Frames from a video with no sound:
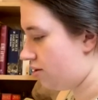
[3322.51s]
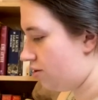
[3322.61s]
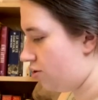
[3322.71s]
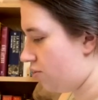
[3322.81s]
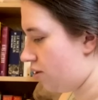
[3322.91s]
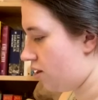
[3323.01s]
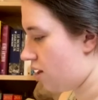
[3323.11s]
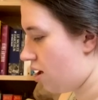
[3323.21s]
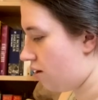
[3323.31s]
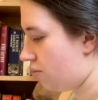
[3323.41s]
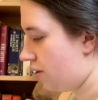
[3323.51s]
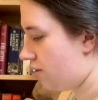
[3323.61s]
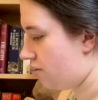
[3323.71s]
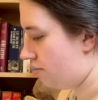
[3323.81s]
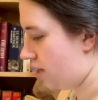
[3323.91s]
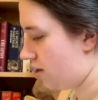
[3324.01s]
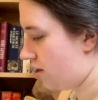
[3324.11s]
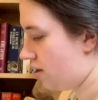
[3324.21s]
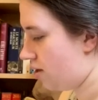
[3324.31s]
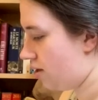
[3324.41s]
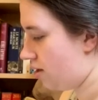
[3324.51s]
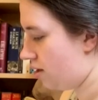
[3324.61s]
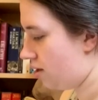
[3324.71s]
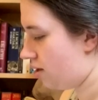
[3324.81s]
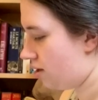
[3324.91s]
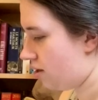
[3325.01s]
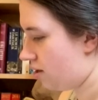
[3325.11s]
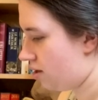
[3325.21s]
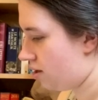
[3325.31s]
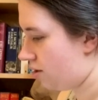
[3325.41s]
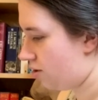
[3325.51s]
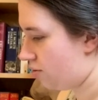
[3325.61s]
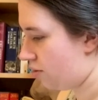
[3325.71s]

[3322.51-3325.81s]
You belong with me. You